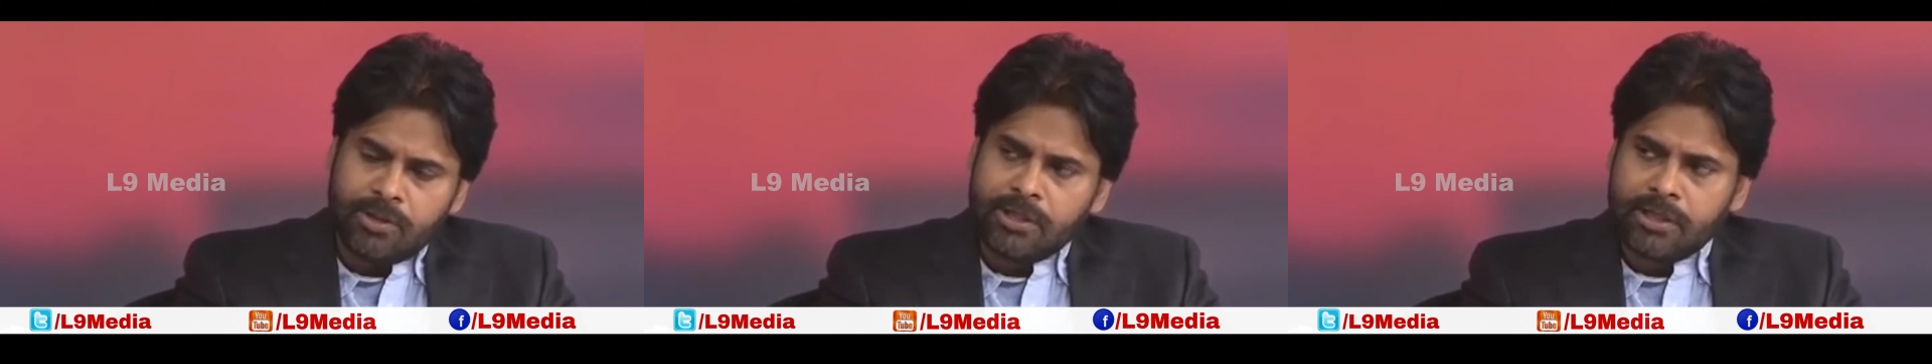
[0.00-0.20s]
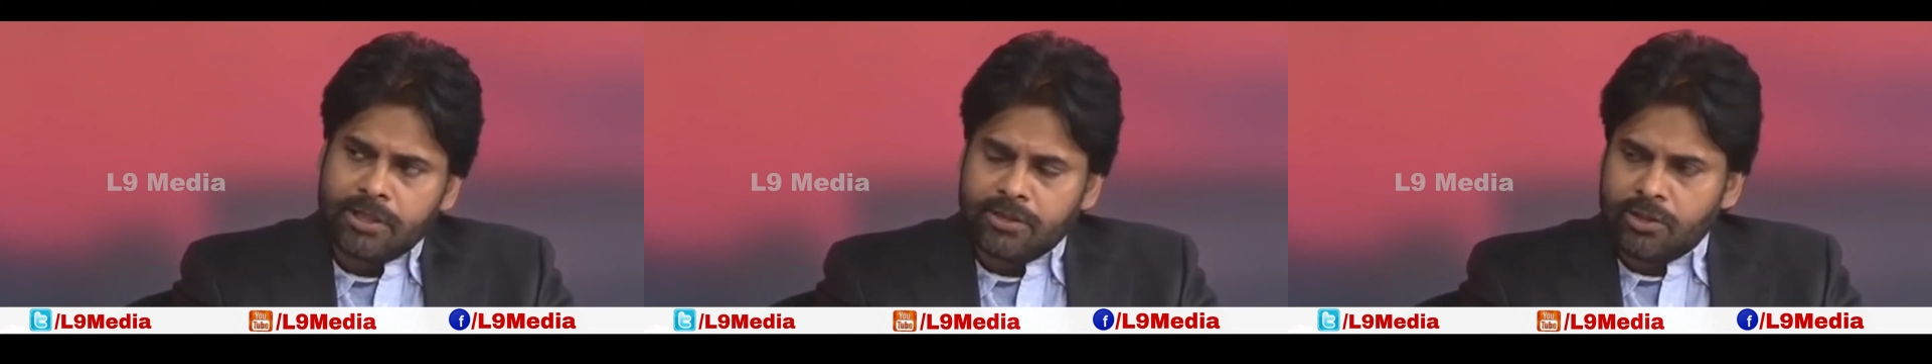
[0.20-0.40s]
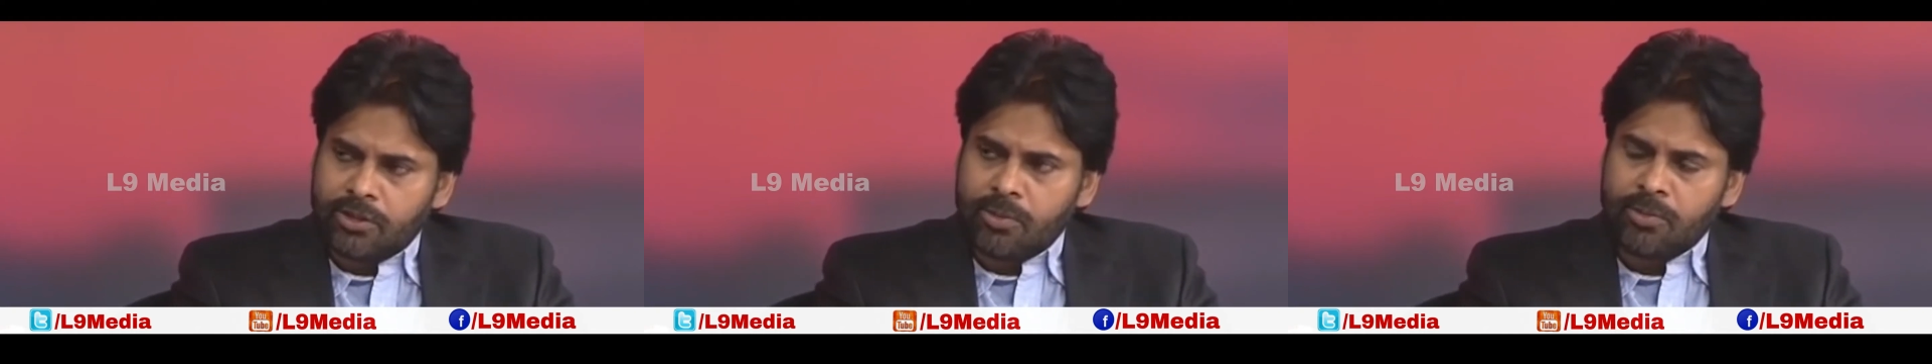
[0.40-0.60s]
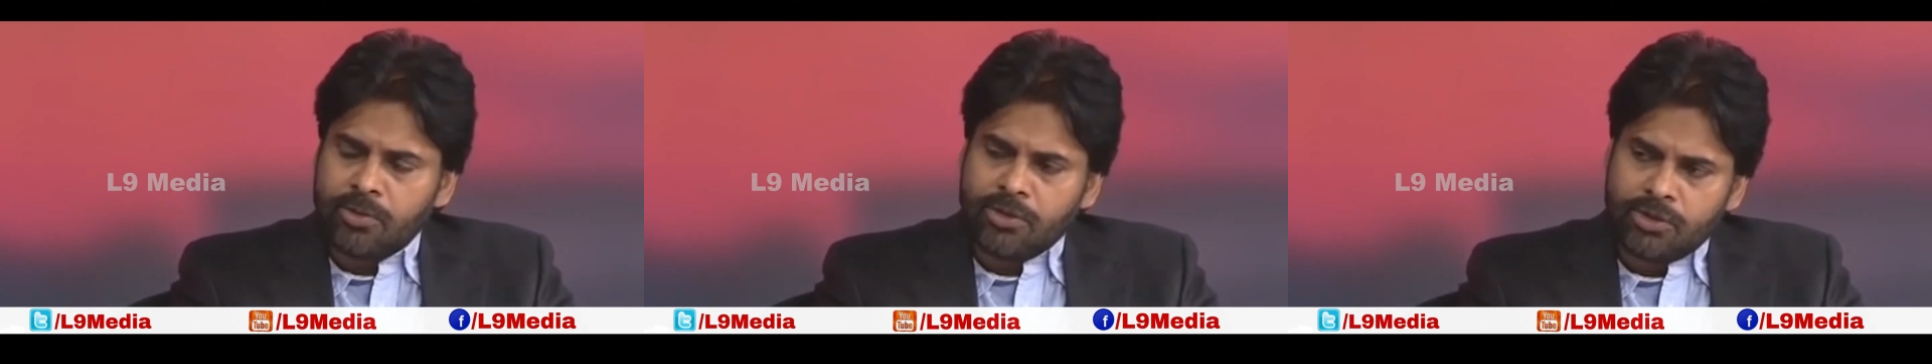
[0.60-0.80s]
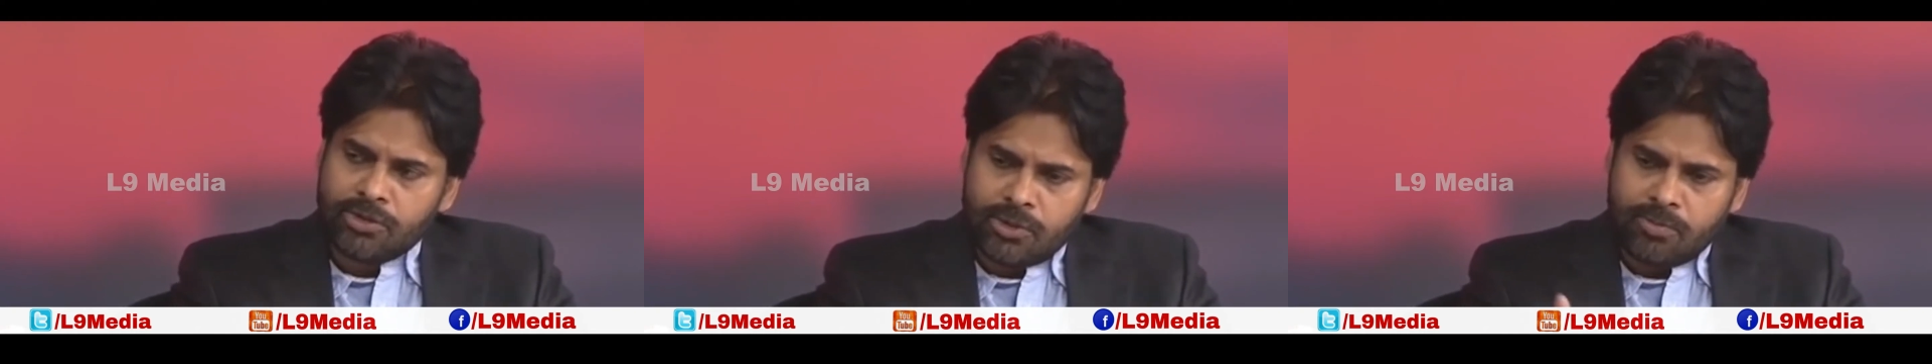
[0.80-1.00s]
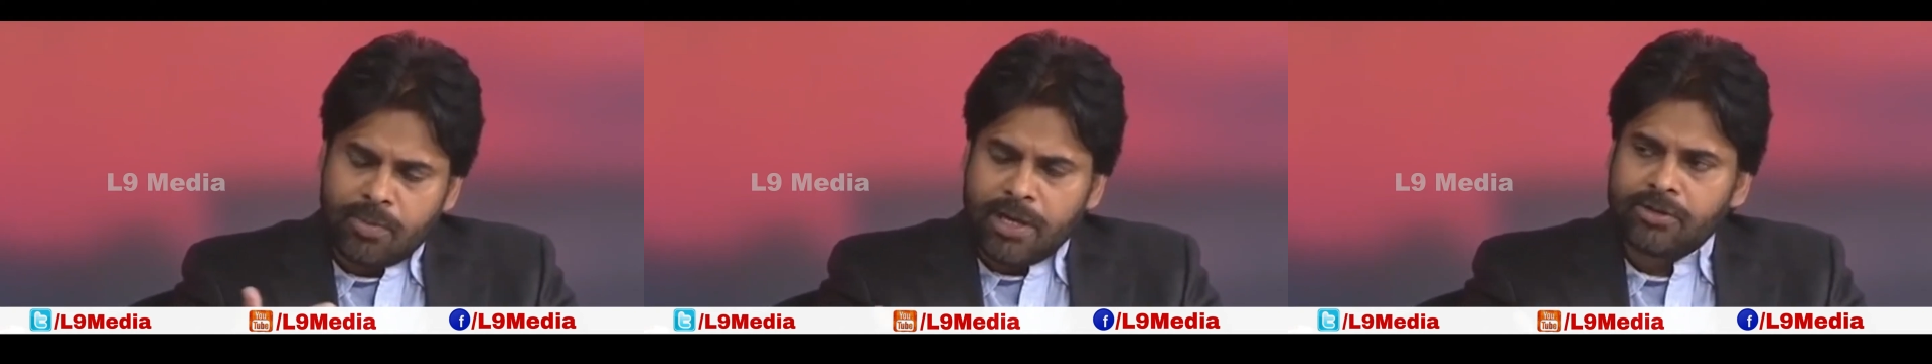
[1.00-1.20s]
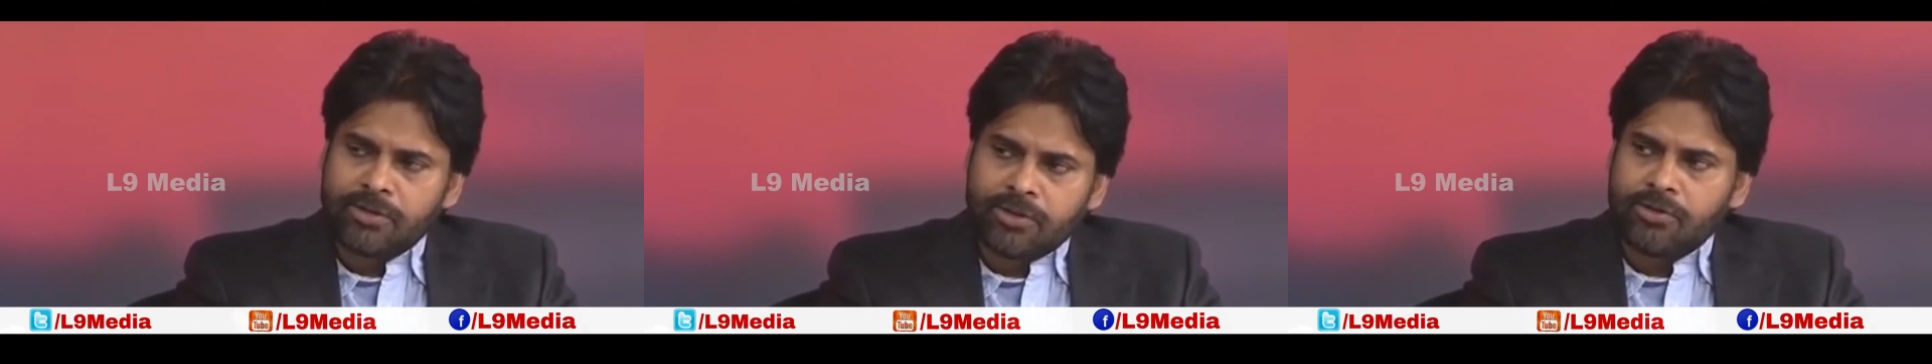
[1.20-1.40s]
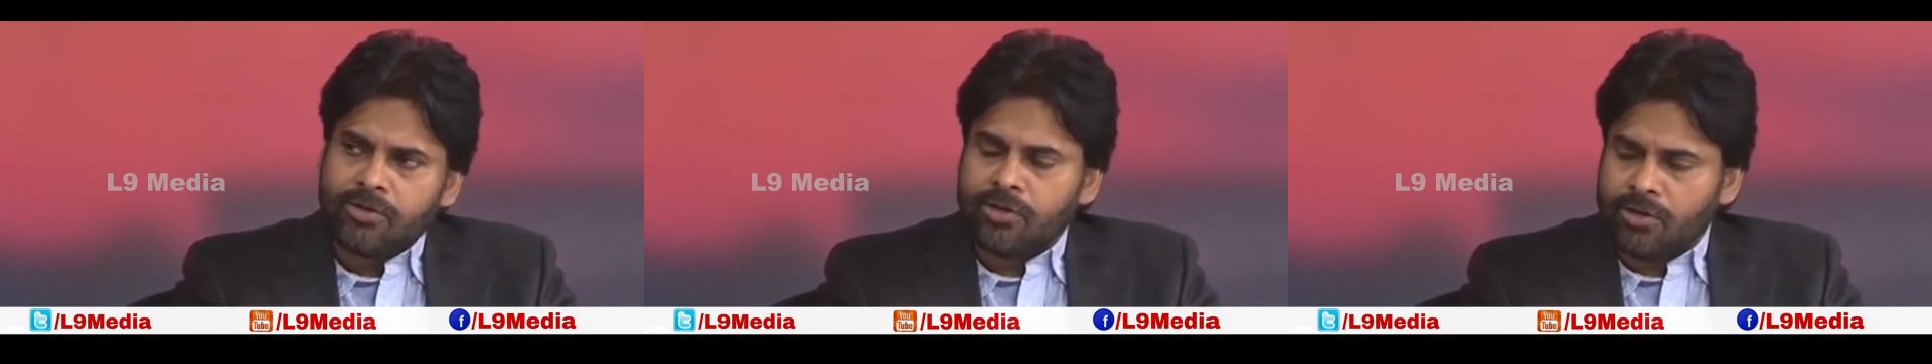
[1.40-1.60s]
neglected communities that back
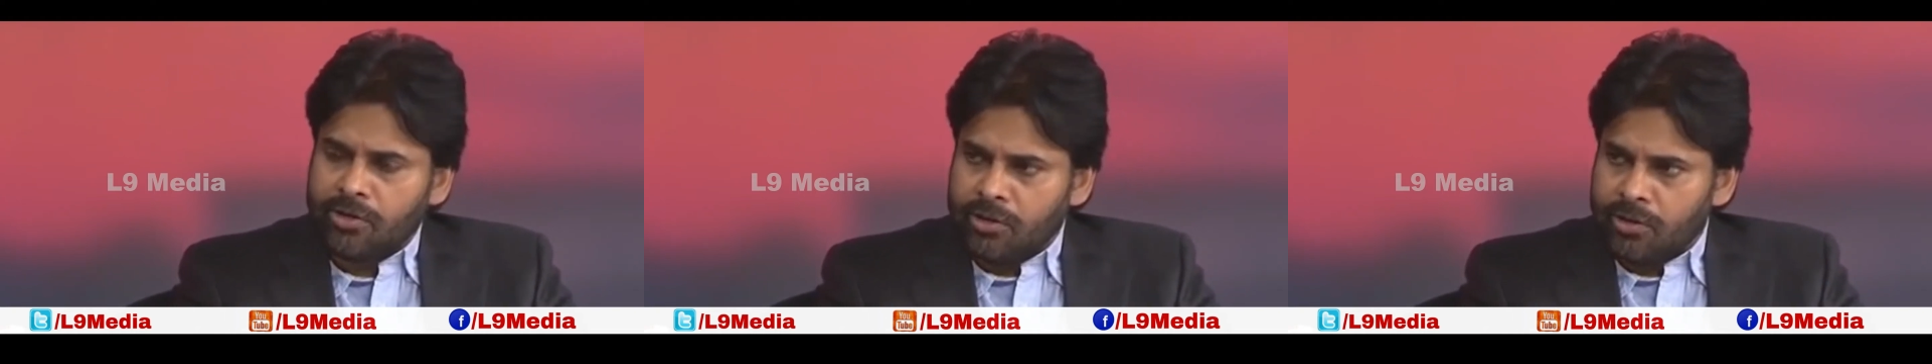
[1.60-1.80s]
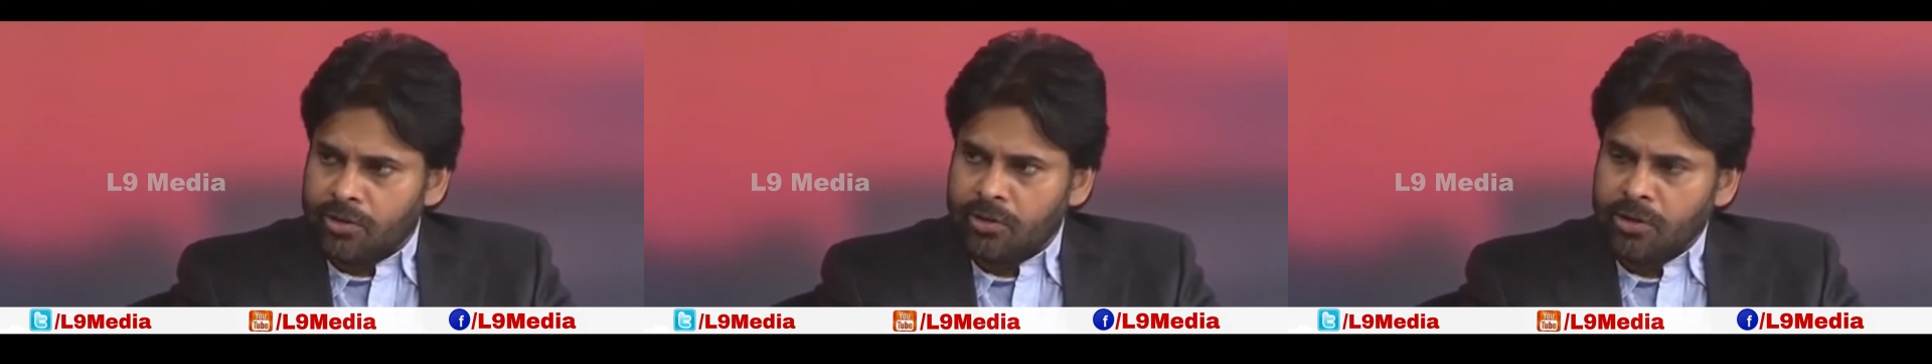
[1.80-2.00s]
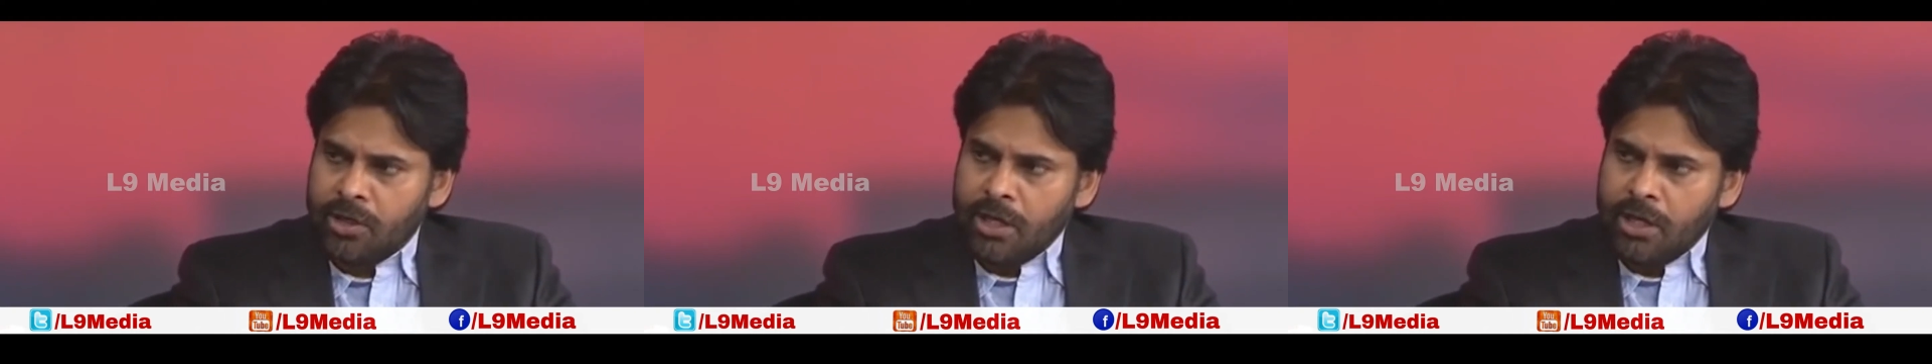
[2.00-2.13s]
there in India.